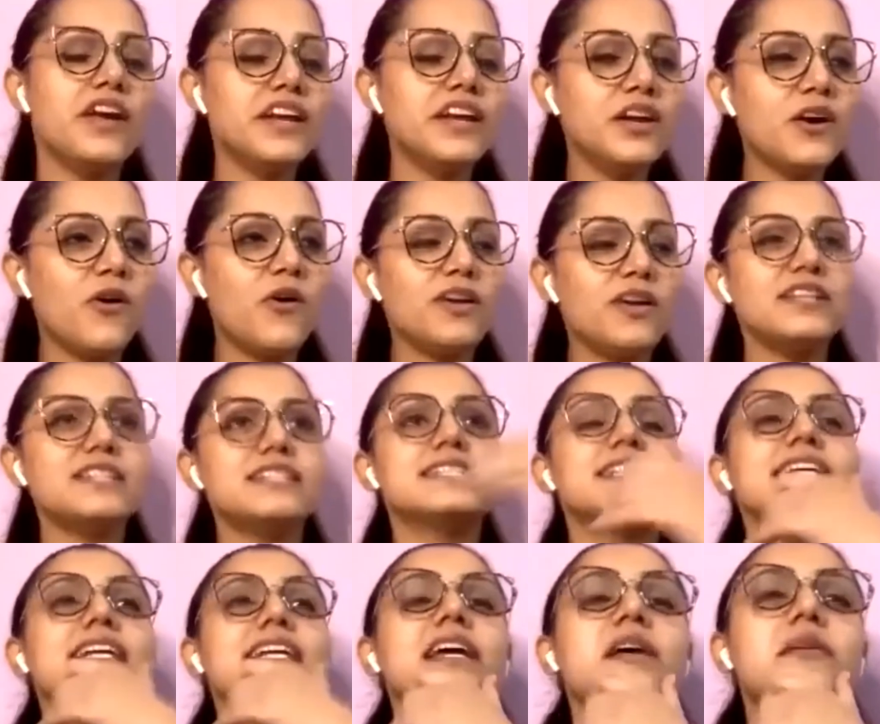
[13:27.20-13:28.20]
very
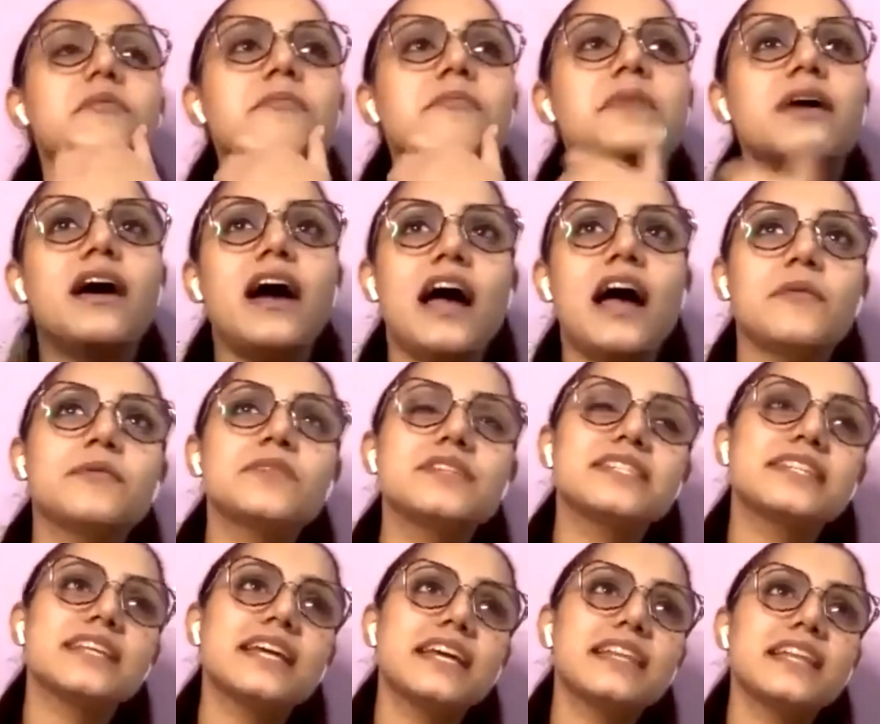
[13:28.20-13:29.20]
honestly, mm, I
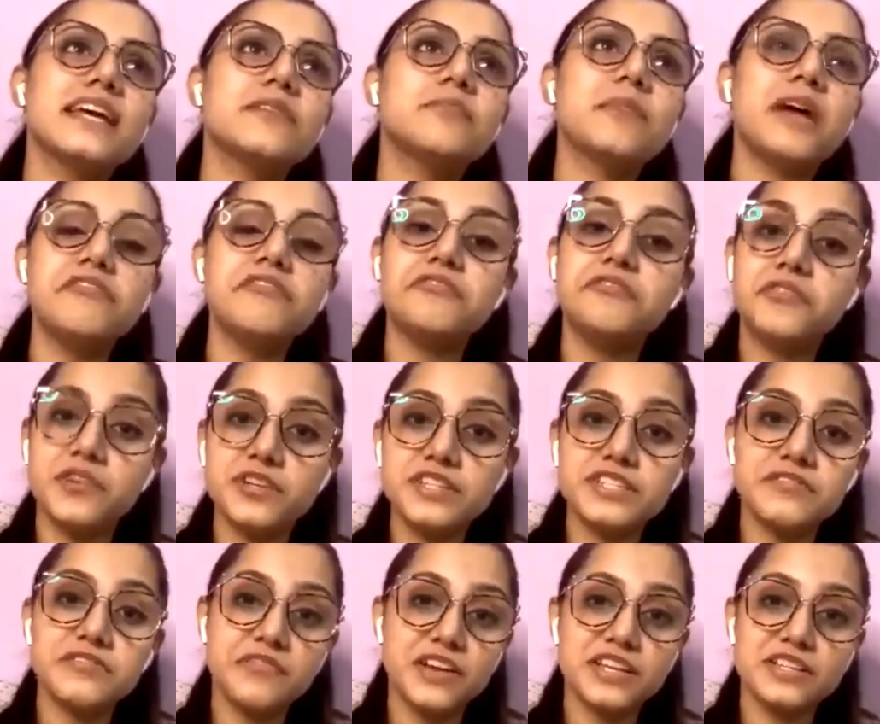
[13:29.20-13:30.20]
would say that my
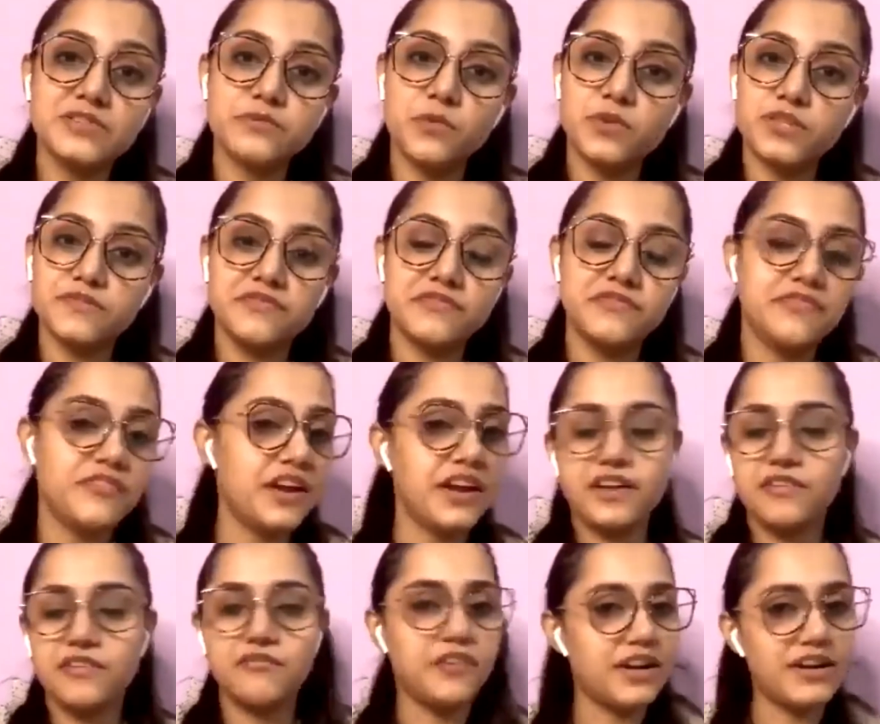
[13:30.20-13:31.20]
first phase was
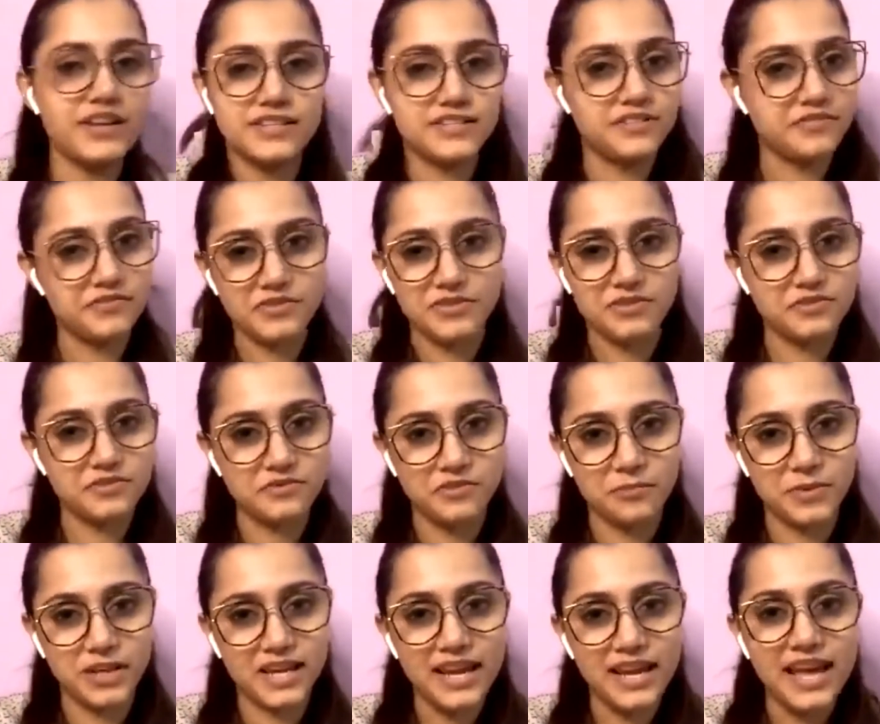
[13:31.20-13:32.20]
very, very difficult
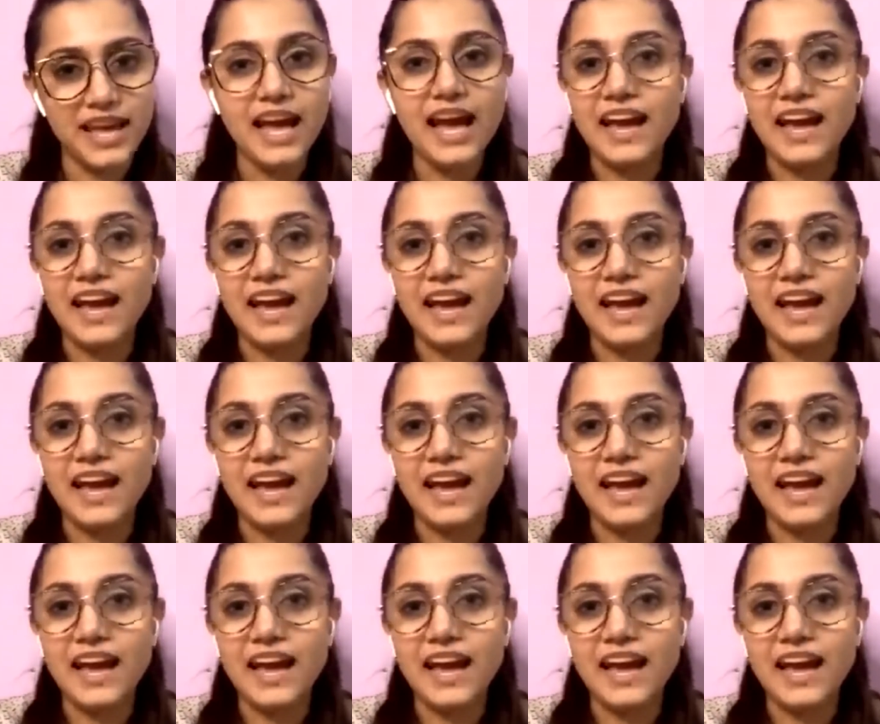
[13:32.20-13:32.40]
for me.